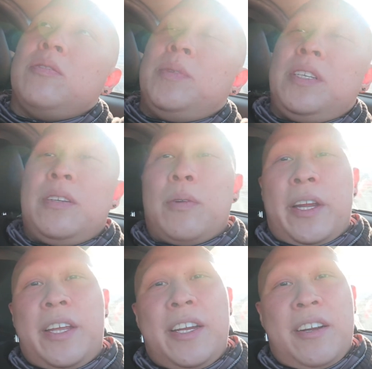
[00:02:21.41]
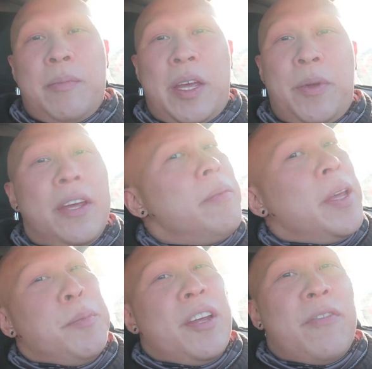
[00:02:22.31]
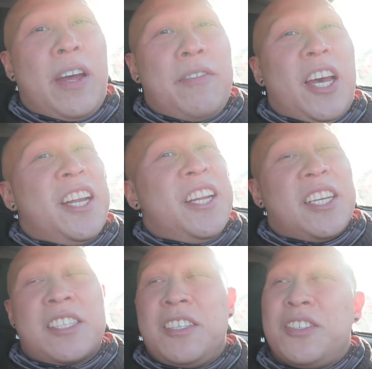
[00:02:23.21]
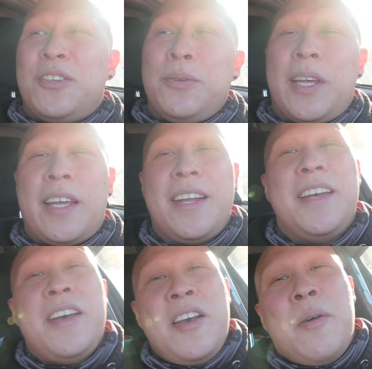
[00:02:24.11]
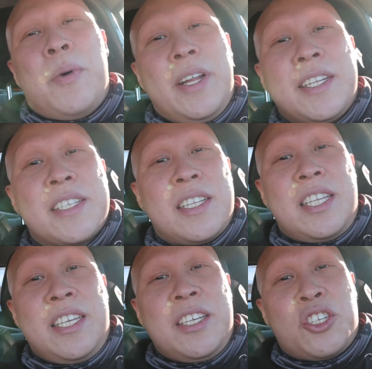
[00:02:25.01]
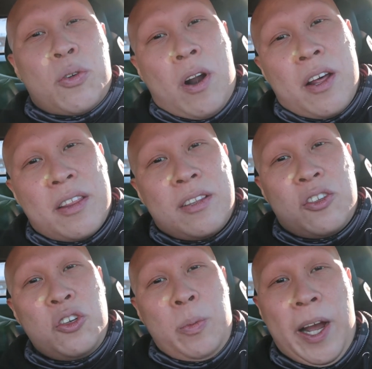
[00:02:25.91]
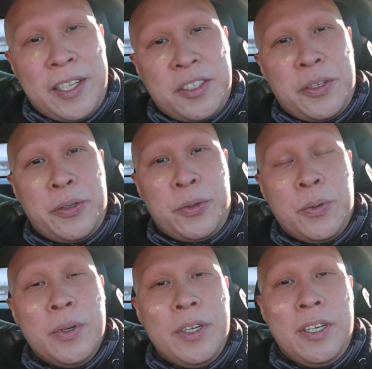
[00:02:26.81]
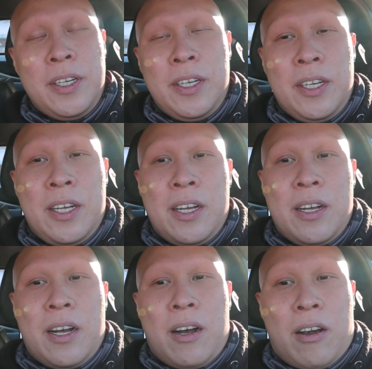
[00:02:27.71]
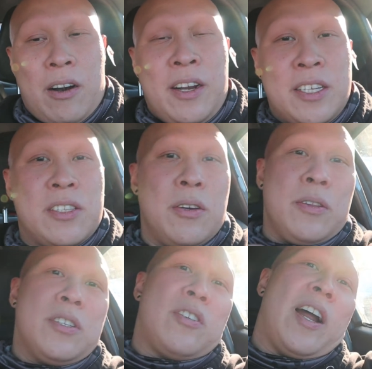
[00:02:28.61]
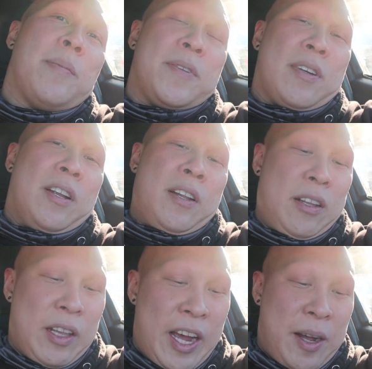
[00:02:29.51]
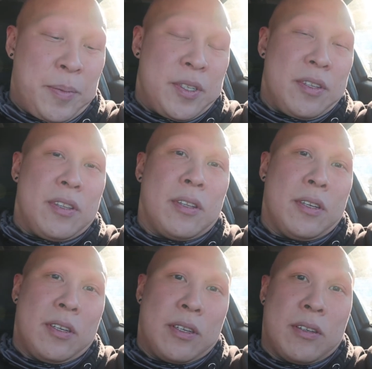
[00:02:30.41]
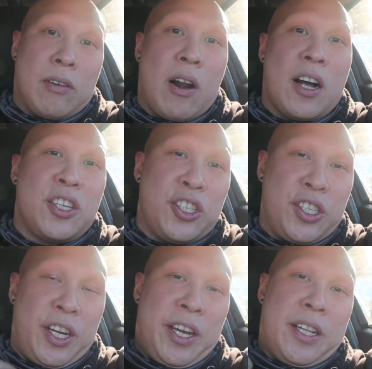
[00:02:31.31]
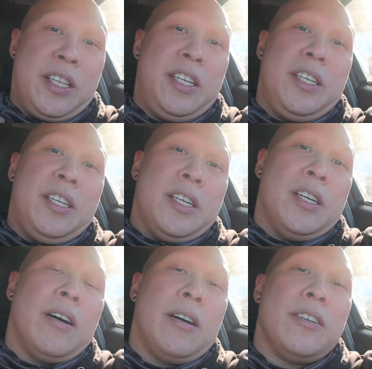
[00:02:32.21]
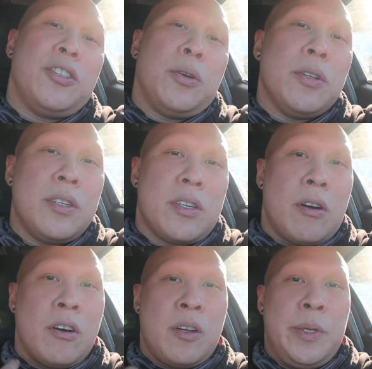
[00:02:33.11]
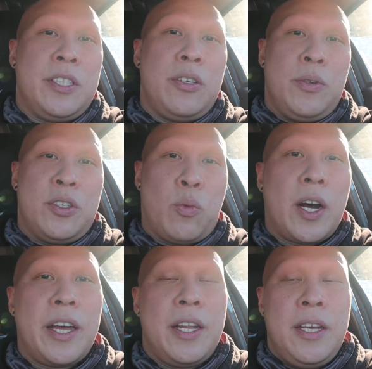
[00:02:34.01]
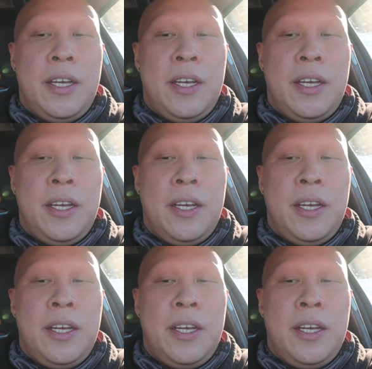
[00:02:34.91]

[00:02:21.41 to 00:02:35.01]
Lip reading: to be right here, maybe if I have the editing skills to do that. But it's the Schroth 2x2 harness. So the straps on the laps, the crotch, and the shoulders are all going to be 2-inch wide.